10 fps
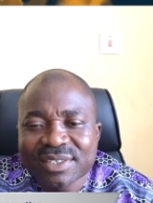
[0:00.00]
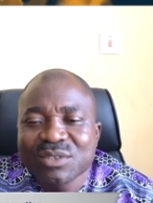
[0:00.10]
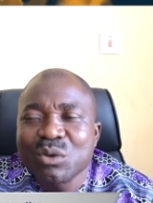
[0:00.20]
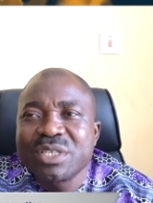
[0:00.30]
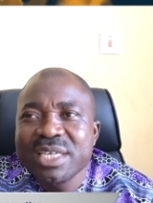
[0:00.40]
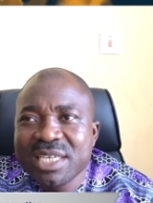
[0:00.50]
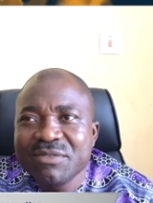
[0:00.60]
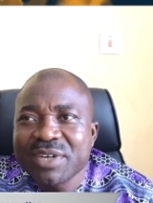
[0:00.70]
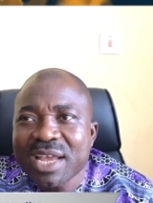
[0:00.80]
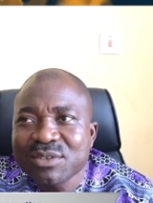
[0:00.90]
to still
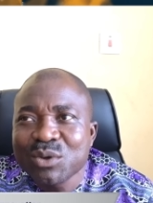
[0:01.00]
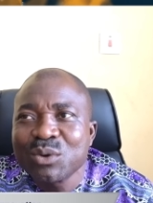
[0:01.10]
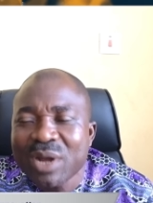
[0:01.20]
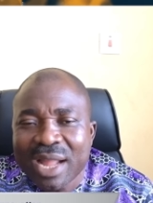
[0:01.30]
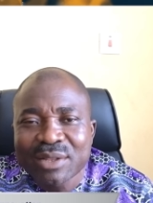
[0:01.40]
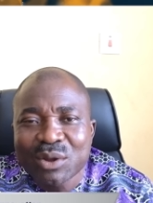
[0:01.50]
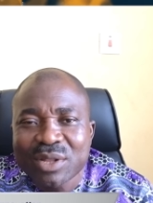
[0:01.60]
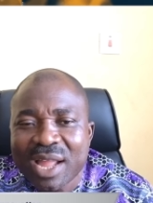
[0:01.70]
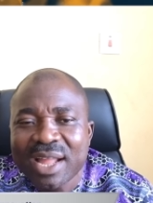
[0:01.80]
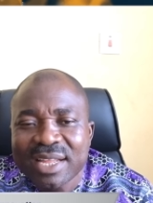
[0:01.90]
give rise to
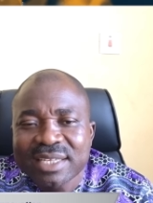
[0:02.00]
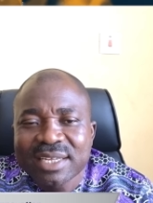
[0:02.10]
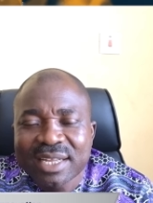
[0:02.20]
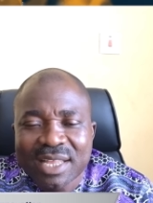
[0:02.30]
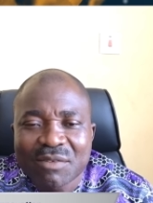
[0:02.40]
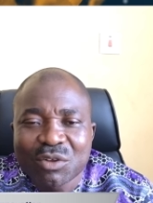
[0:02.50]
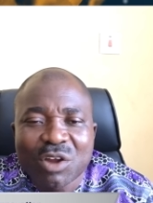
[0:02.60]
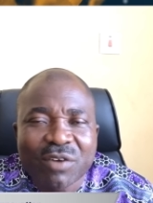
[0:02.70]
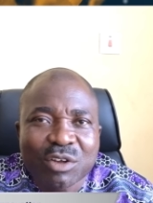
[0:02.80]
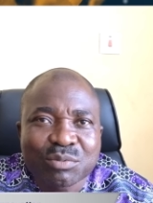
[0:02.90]
another level
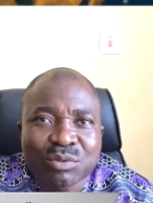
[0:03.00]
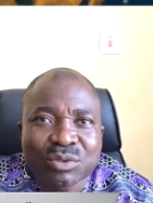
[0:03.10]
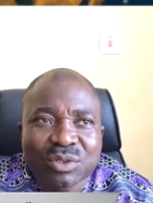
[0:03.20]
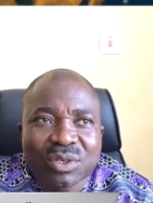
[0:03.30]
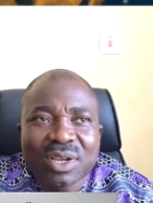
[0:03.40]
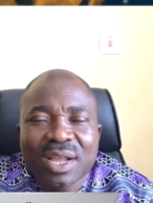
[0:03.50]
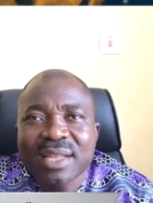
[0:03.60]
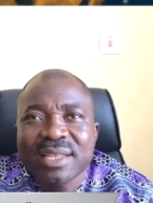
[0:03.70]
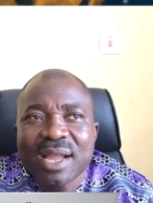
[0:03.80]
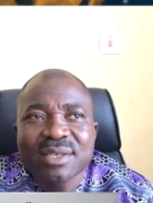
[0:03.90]
of output.
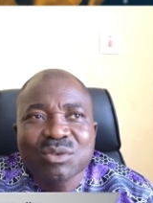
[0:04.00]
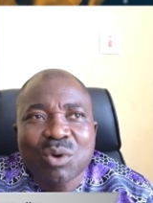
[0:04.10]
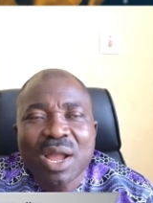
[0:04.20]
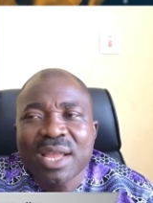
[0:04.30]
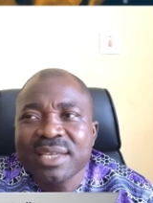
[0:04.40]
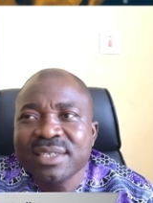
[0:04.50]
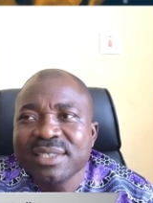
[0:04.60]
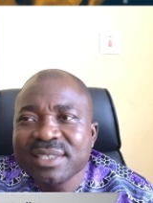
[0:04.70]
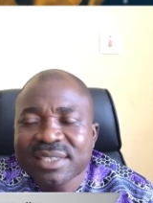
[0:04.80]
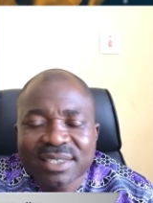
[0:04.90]
And that is why
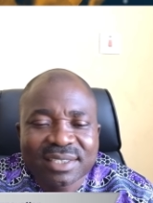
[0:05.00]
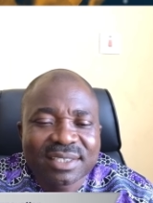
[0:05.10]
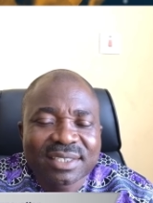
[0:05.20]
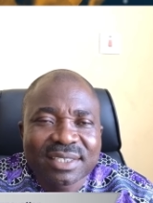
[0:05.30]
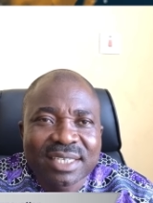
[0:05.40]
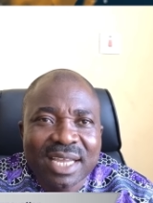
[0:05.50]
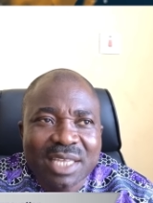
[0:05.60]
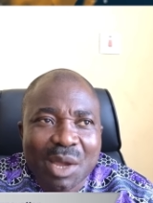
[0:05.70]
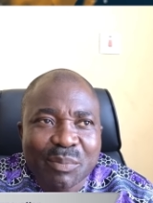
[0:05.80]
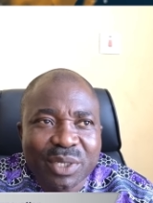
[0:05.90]
the
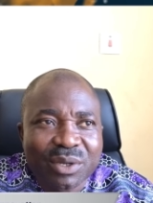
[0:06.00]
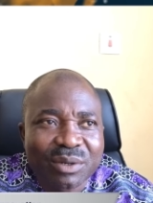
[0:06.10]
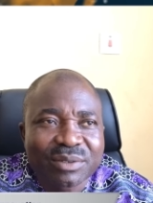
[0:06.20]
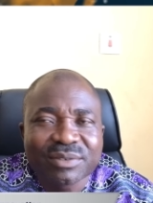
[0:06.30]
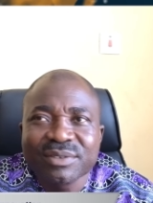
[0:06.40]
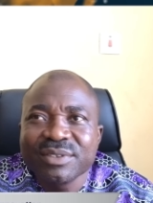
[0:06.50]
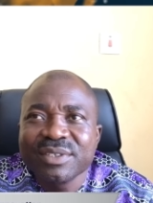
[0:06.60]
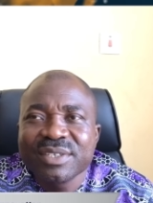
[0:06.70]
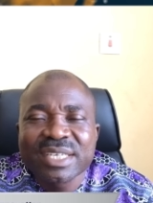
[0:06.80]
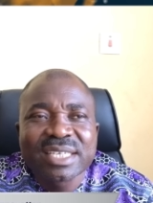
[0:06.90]
entrepreneur
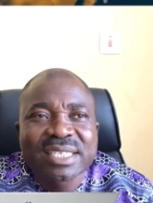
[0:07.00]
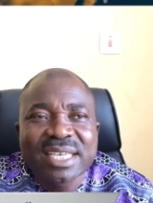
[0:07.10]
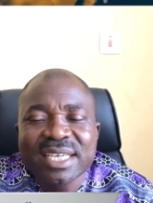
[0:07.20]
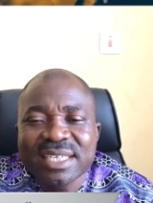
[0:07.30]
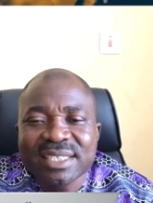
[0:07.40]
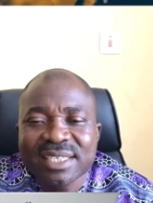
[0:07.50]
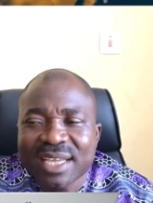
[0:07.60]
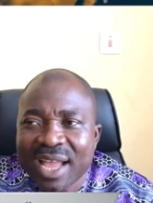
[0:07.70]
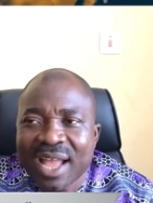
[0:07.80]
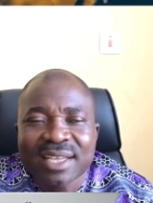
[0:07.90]
is seen
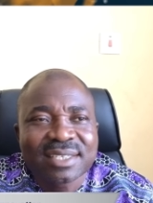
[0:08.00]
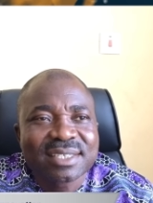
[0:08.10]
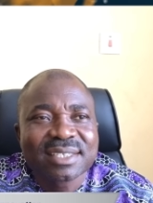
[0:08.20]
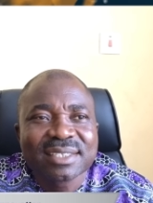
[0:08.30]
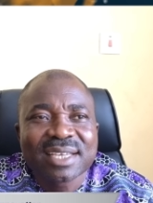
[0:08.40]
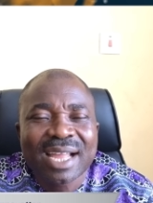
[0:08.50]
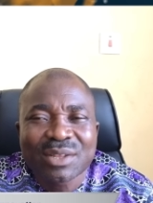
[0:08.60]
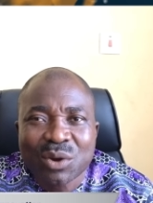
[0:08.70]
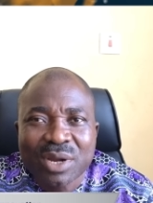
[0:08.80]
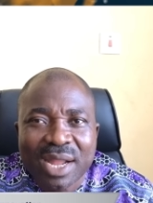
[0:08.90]
as an
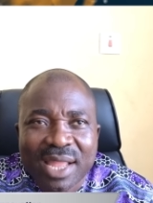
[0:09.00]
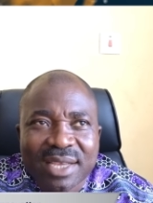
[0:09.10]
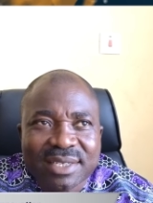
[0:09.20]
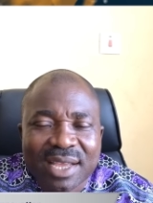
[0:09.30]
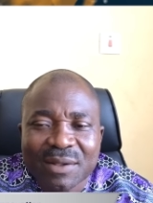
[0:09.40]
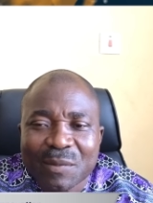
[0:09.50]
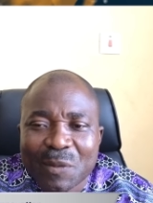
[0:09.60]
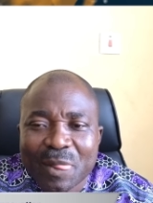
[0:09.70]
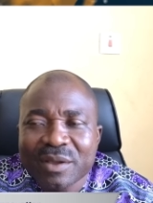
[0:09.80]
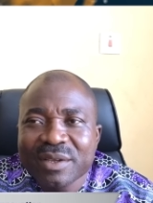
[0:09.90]
organizer,
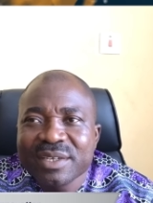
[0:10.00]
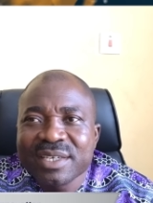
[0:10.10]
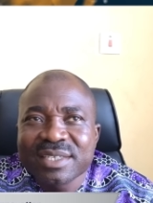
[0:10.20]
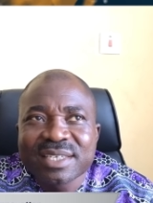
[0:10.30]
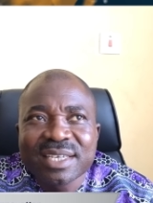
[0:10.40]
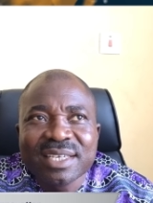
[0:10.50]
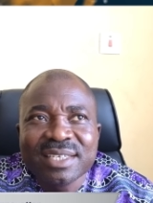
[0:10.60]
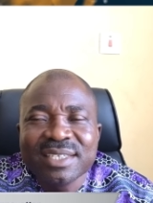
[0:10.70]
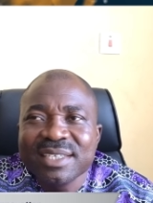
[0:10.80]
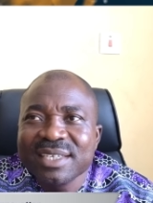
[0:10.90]
is
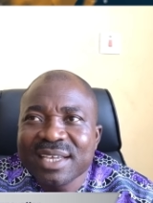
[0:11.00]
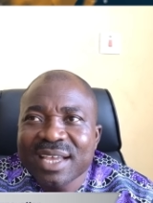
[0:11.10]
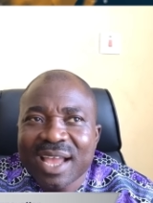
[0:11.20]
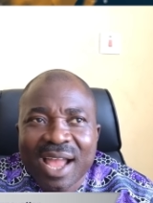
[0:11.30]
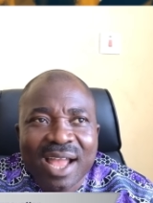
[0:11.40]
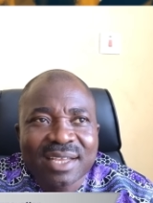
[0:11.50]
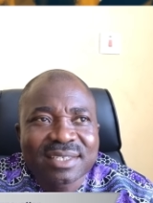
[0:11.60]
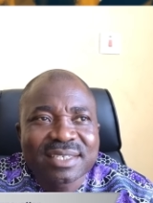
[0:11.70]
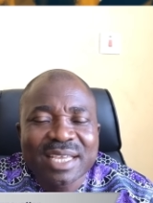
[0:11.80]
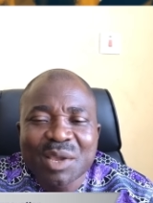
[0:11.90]
seen
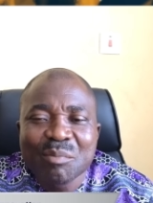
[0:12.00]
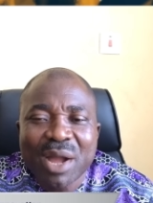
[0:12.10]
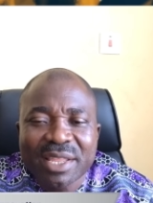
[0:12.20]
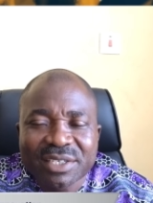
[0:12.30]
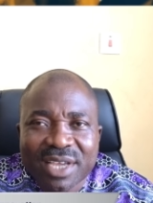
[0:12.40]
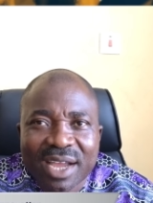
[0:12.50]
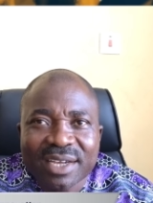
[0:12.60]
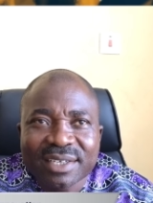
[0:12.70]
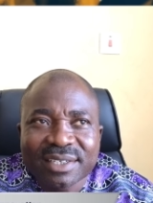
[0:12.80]
as a manager